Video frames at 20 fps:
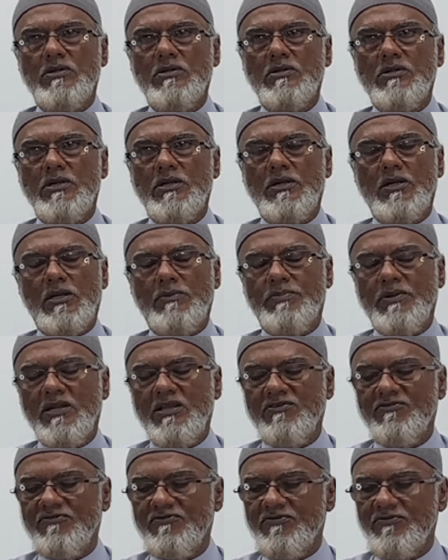they did not
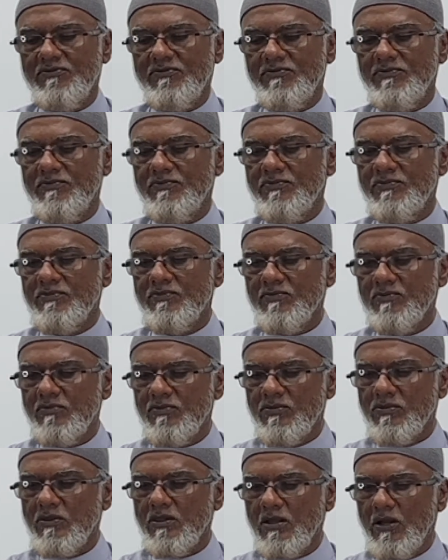believe.
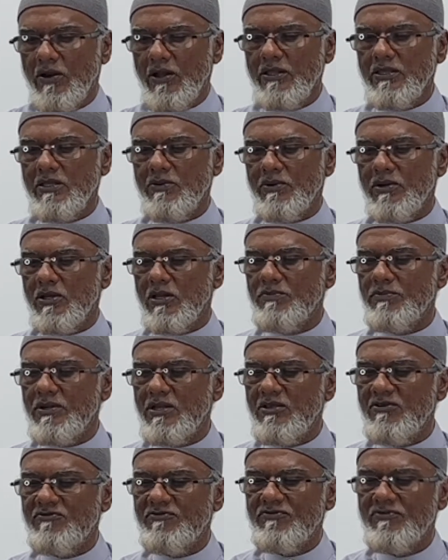All right, they will not
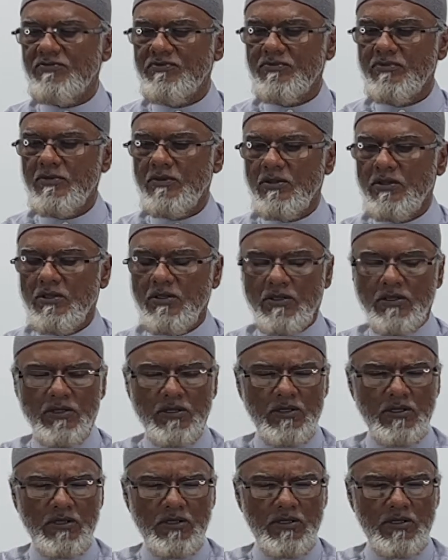believe.
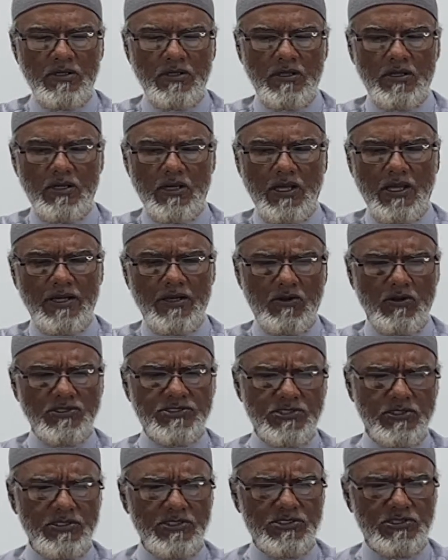And
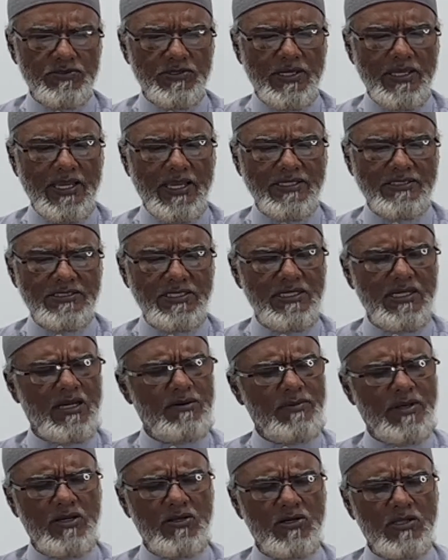also in Surah Yasin and
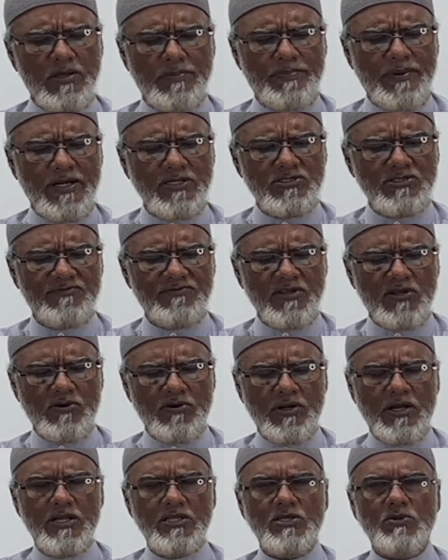many other parts of the
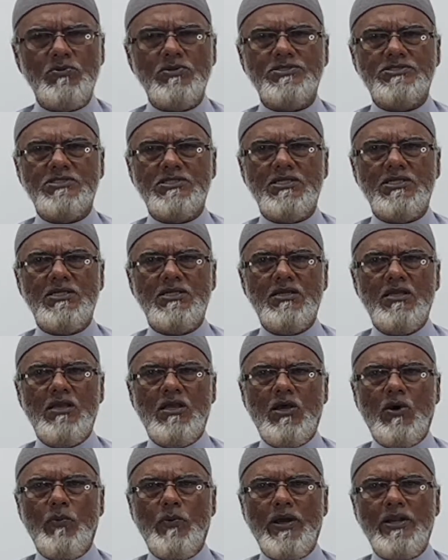Quran, you will see
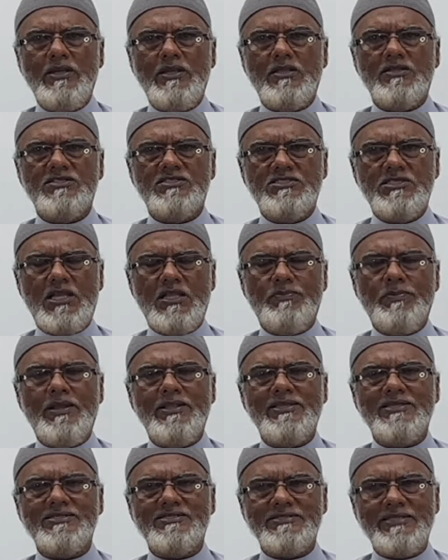when the statement
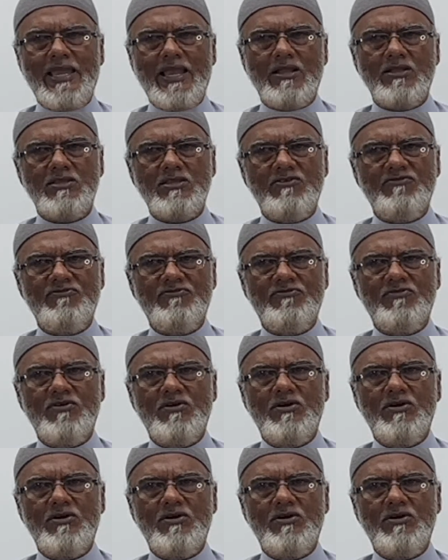is negative,